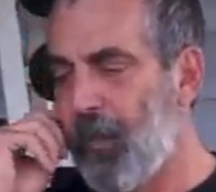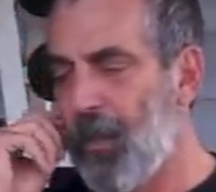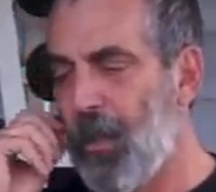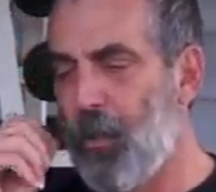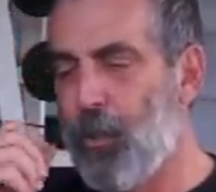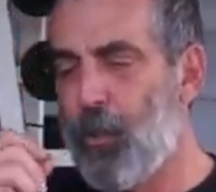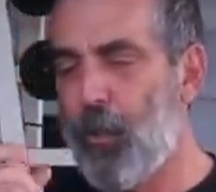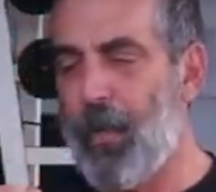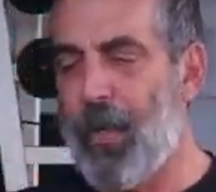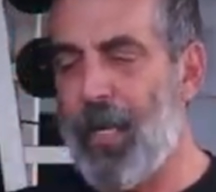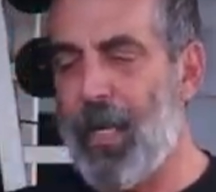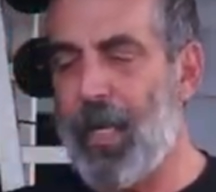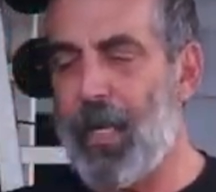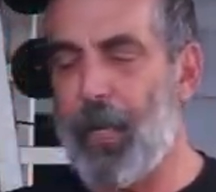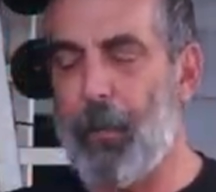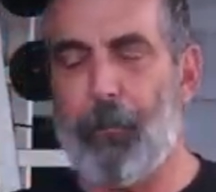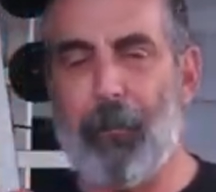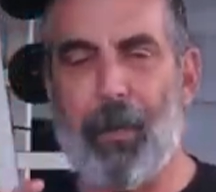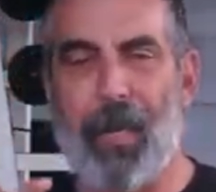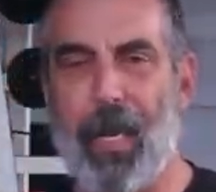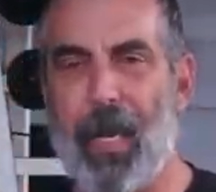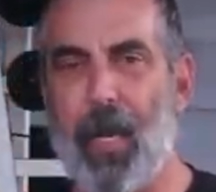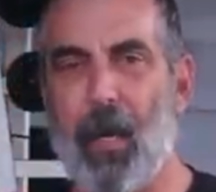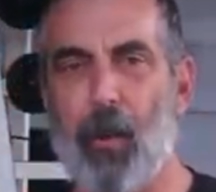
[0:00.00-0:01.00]
is you had a
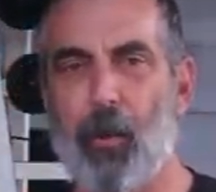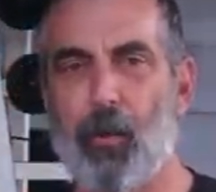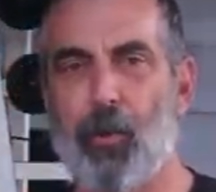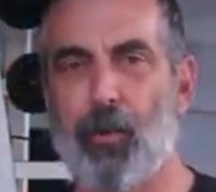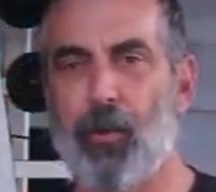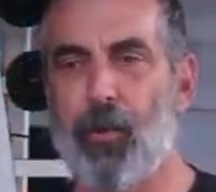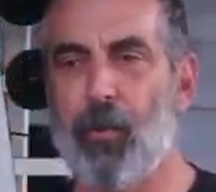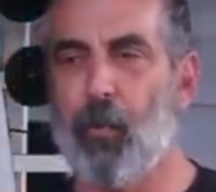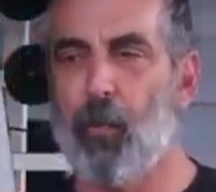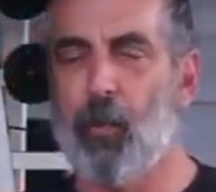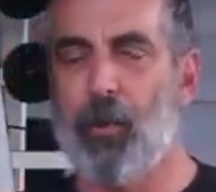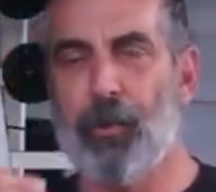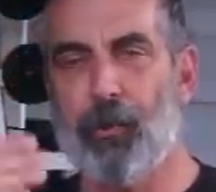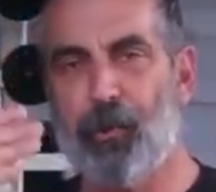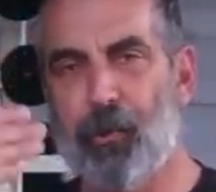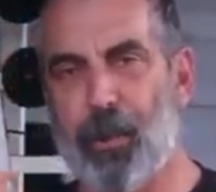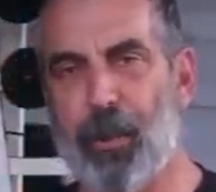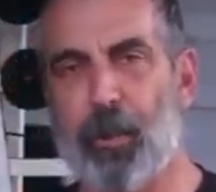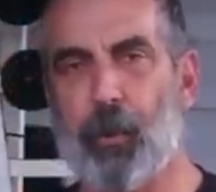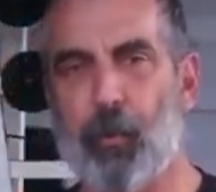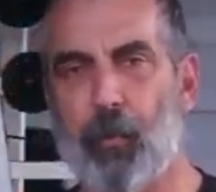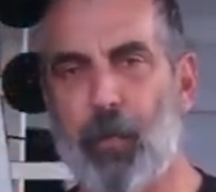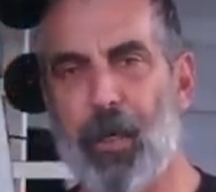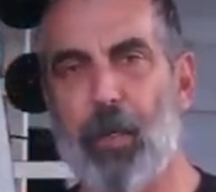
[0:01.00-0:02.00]
pouch with
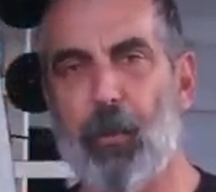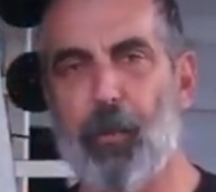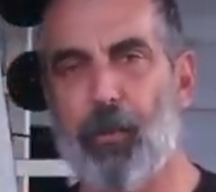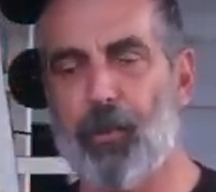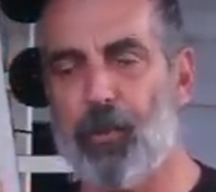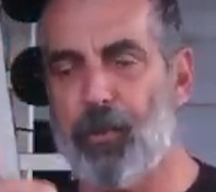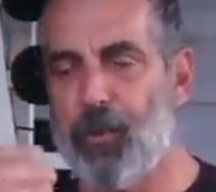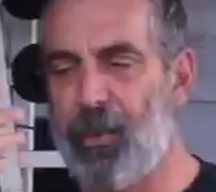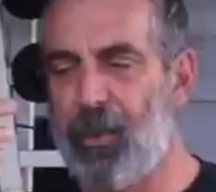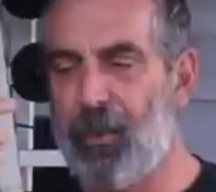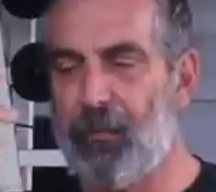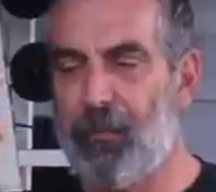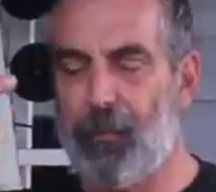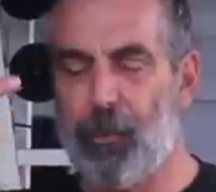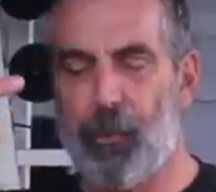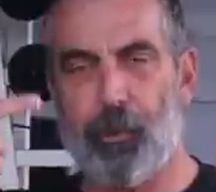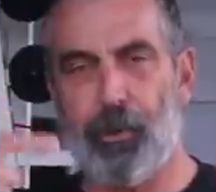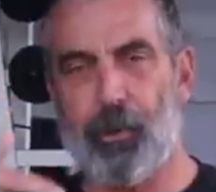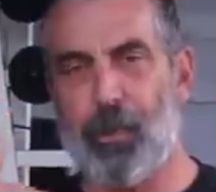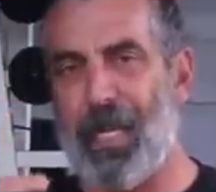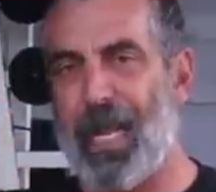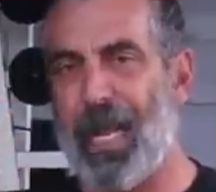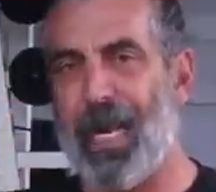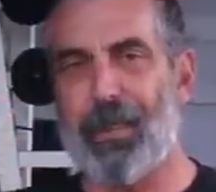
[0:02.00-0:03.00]
six rounds
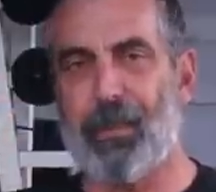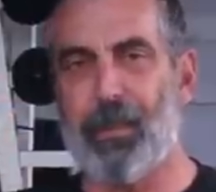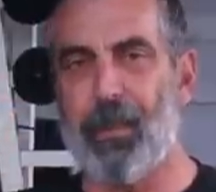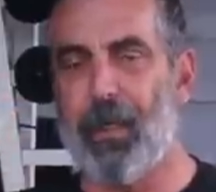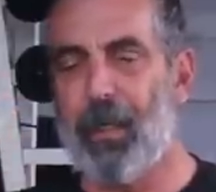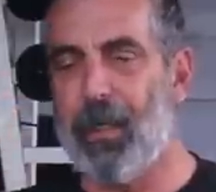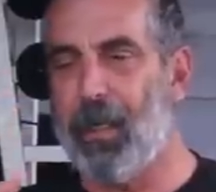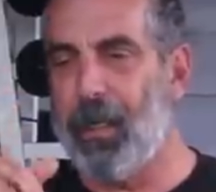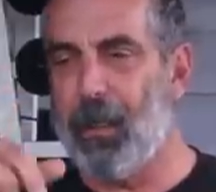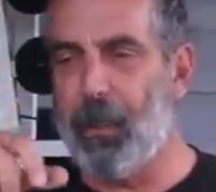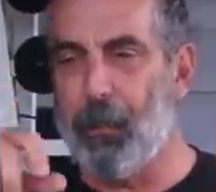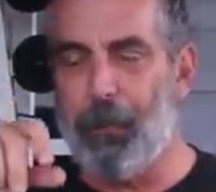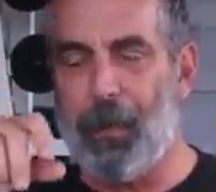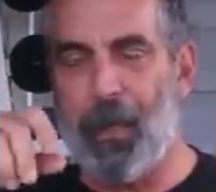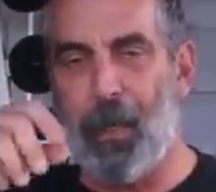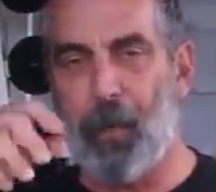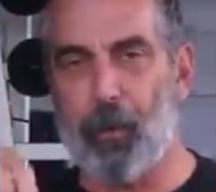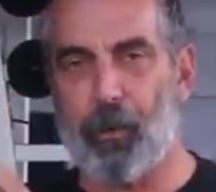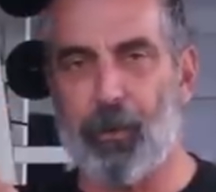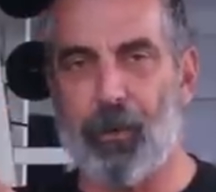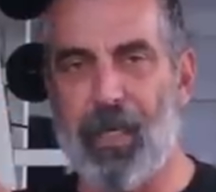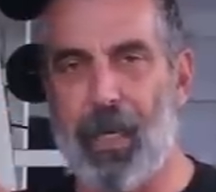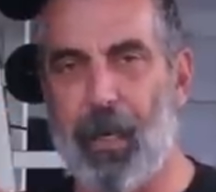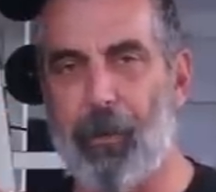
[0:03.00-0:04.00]
just stacked in it and the
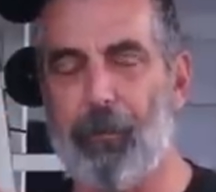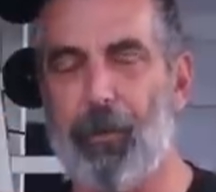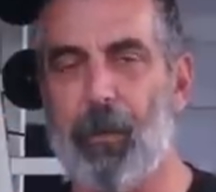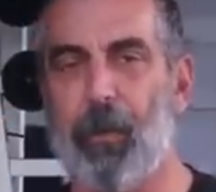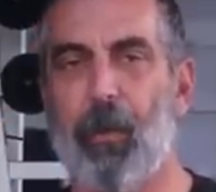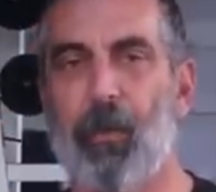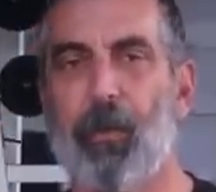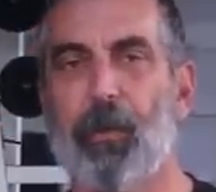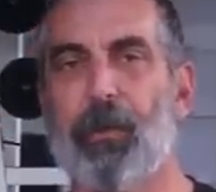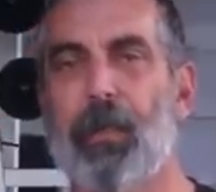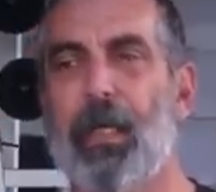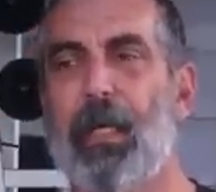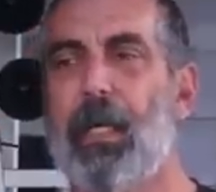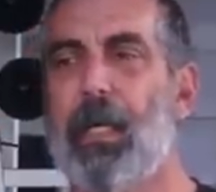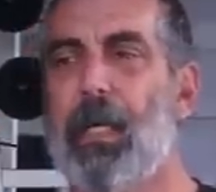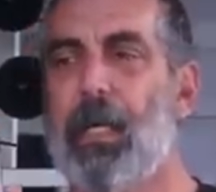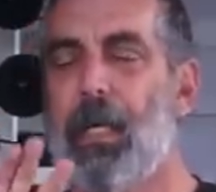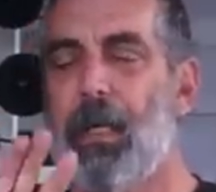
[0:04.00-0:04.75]
pouch snapped closed.